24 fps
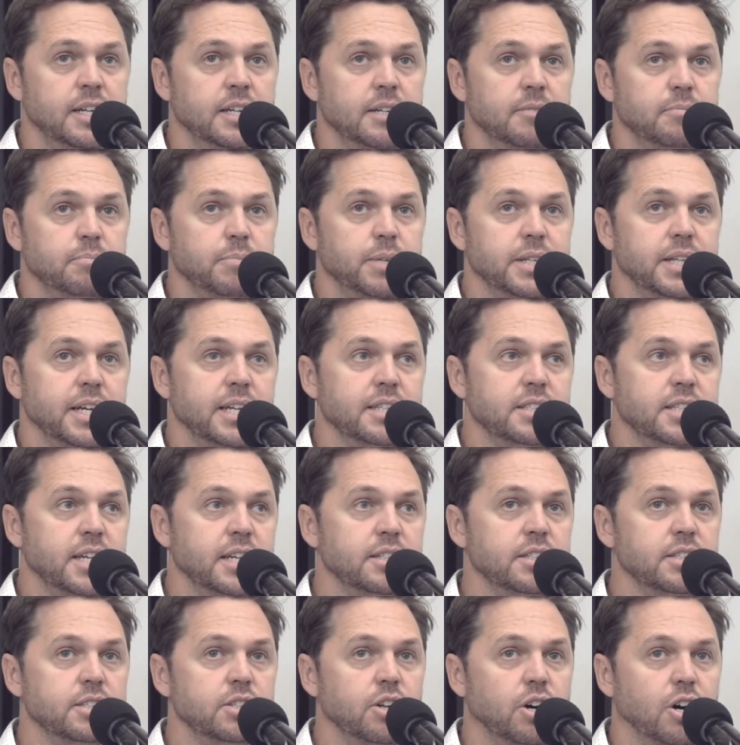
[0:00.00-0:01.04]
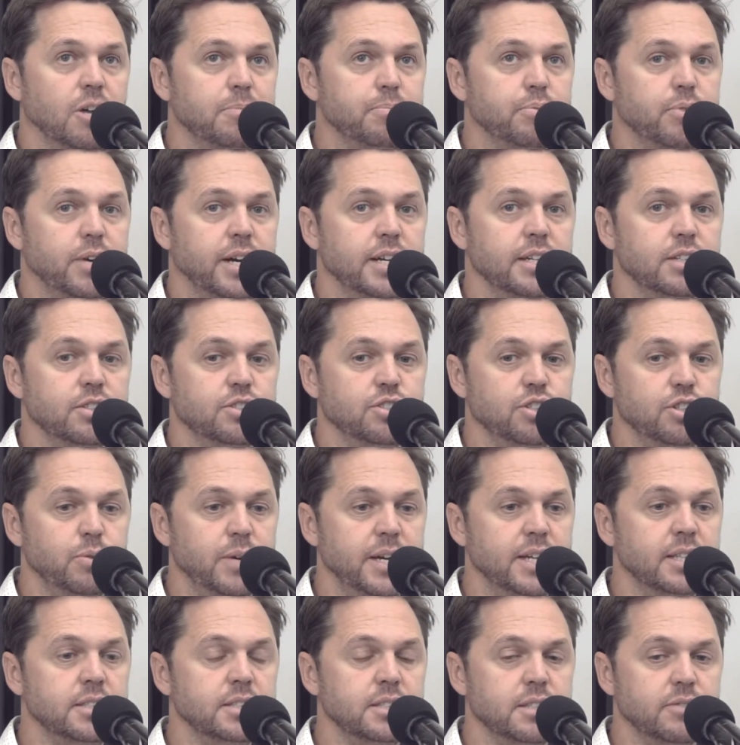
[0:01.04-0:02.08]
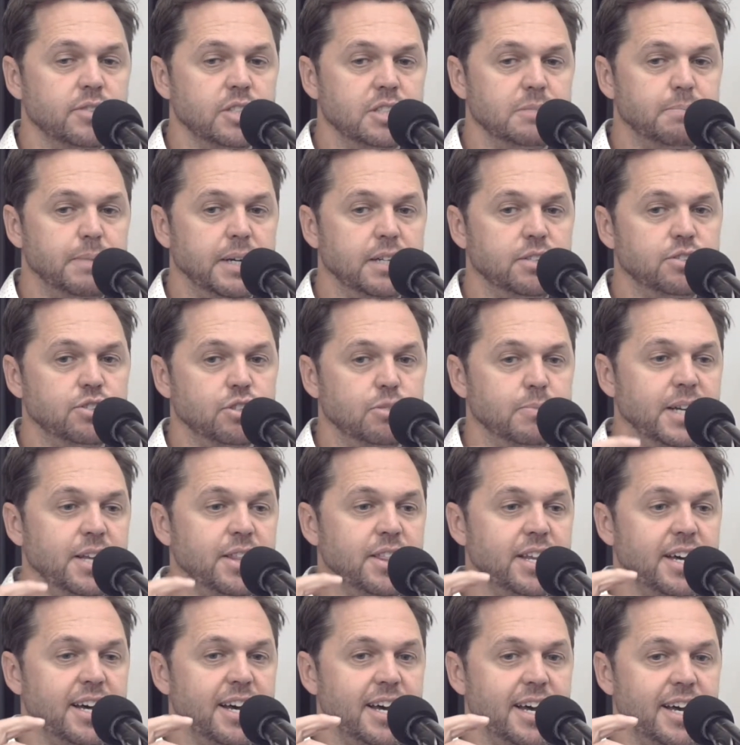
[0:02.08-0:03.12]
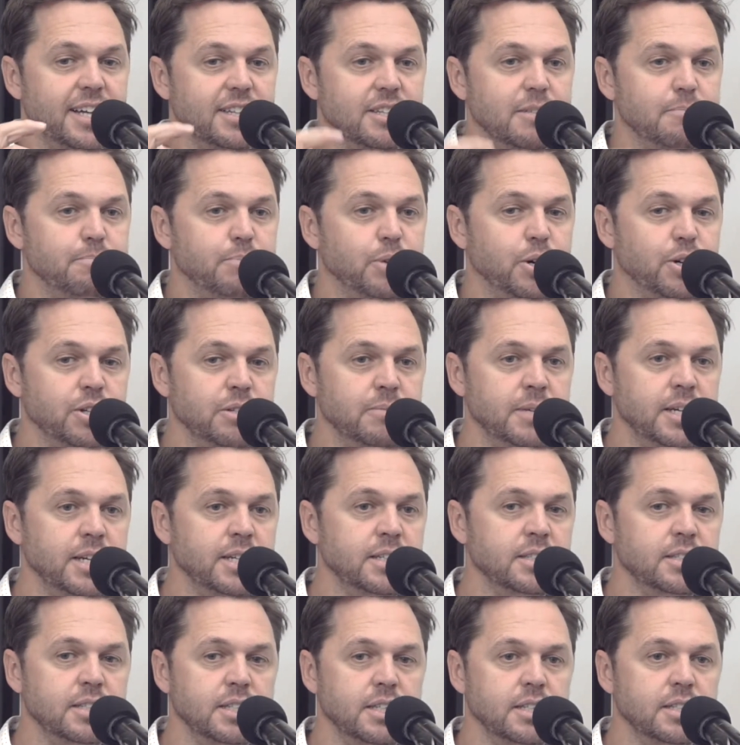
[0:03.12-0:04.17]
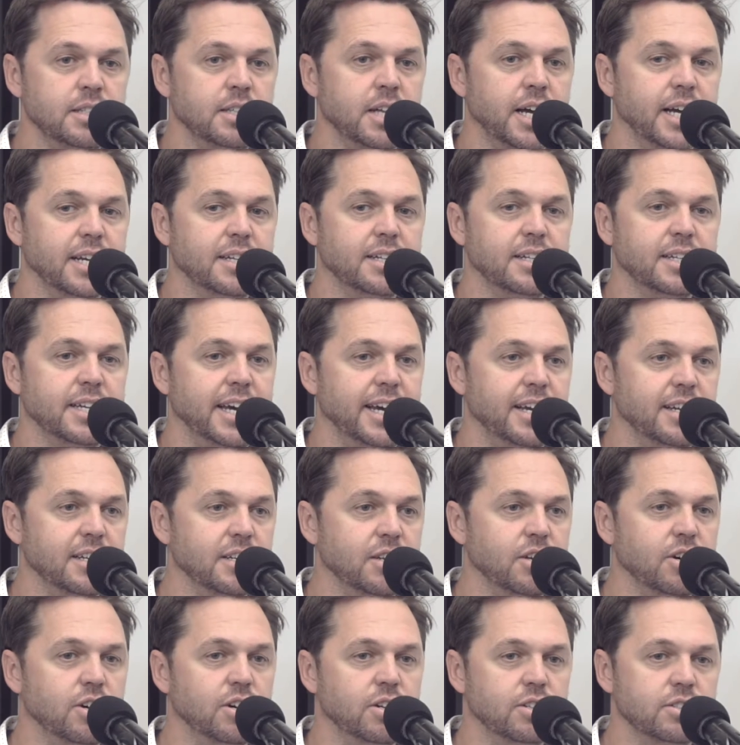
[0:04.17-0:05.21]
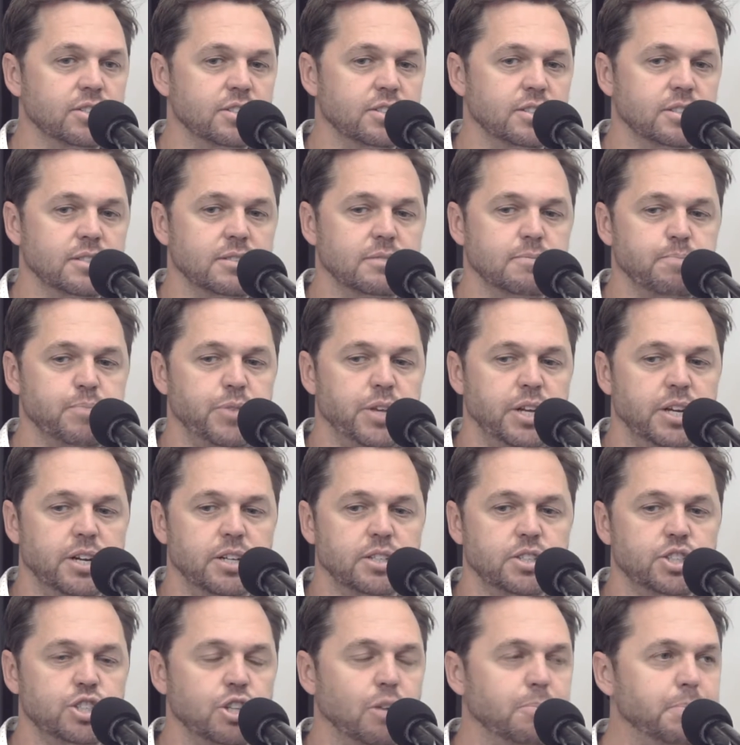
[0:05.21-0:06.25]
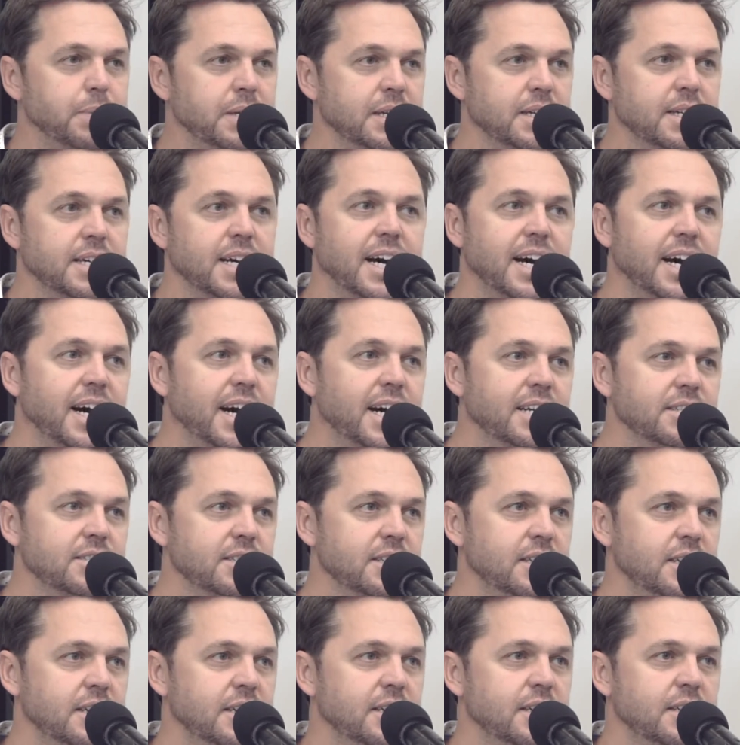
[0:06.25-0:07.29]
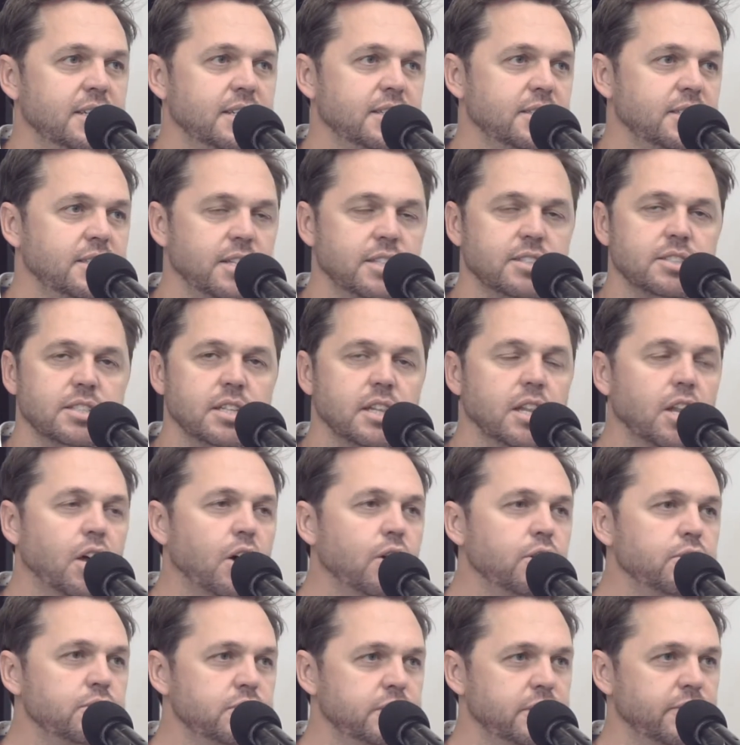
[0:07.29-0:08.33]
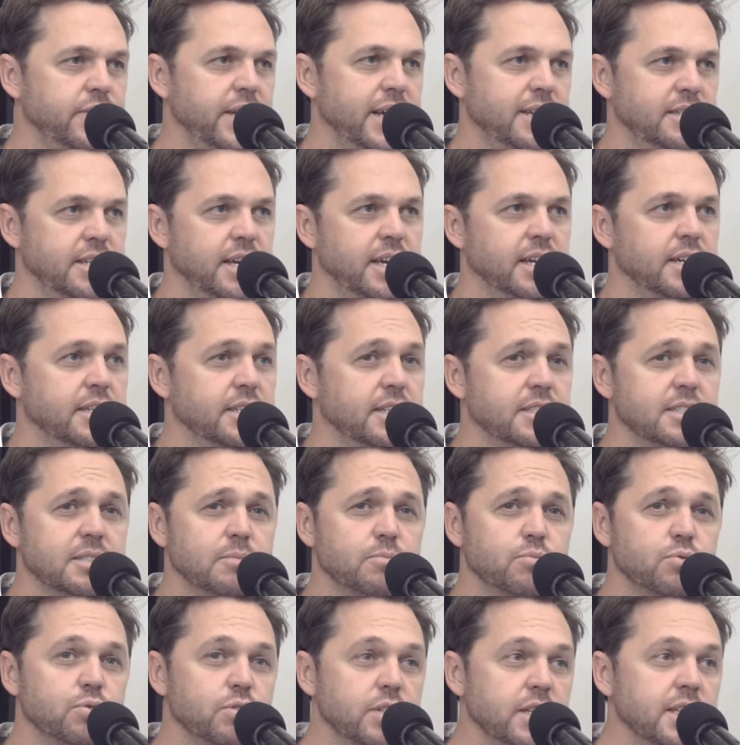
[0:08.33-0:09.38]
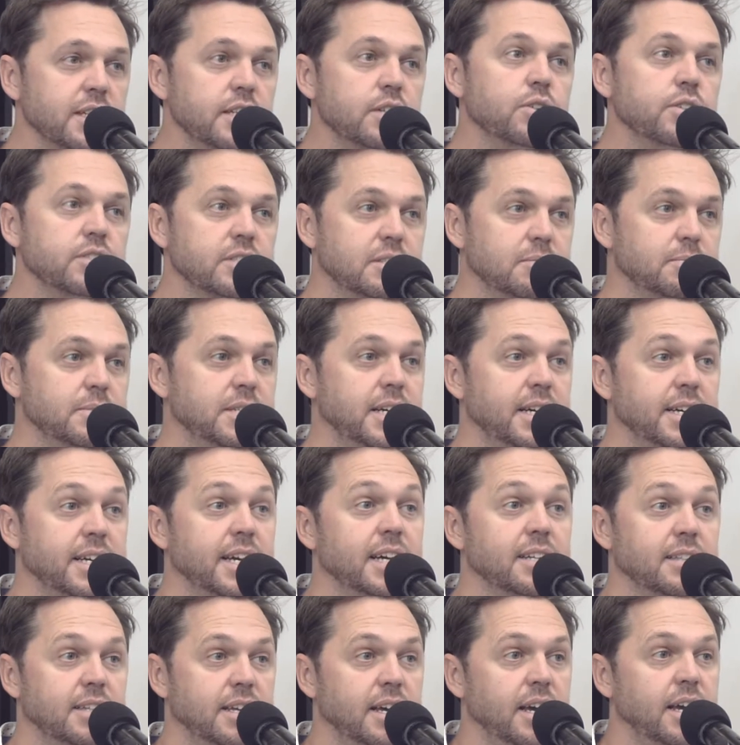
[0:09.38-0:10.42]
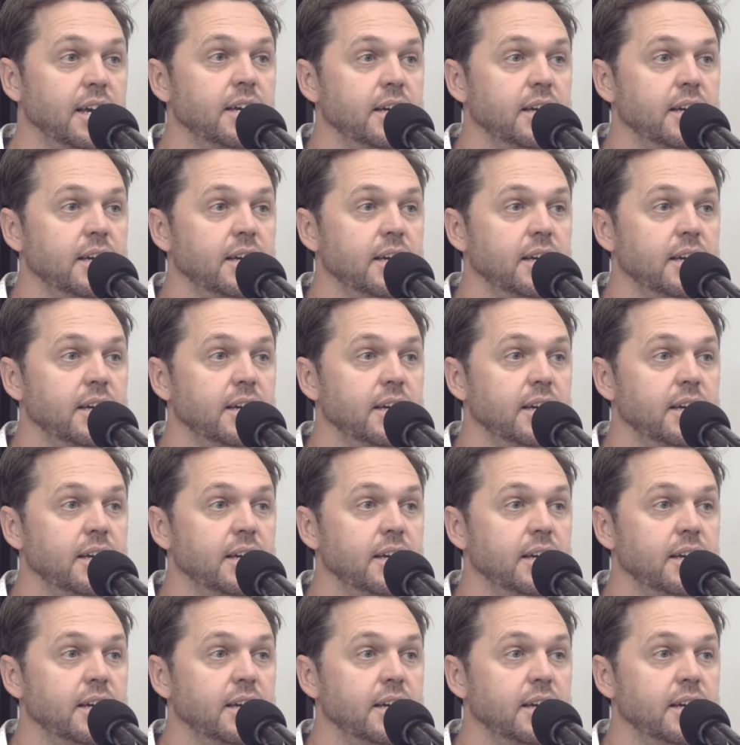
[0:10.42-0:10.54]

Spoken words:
but they tended to operate at two ends of the spectrum, either at the bottom end in like catalogs, shopping cart. There's loads of that tech, and there's some really awesome tech out there.